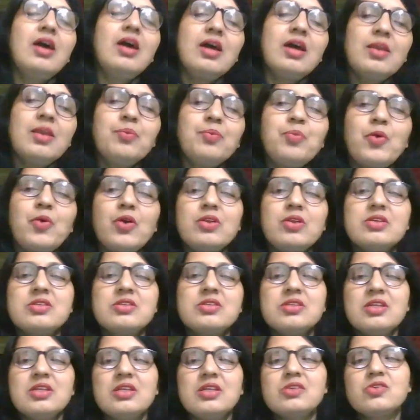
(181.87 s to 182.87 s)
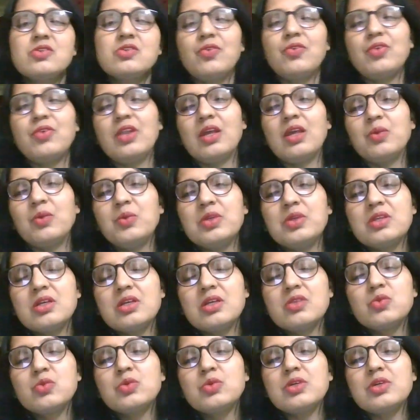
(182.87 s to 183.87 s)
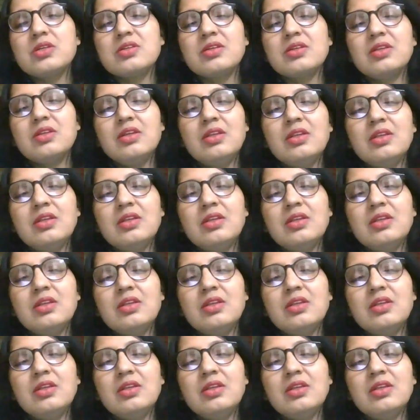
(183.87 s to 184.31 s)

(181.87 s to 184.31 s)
and policies of language education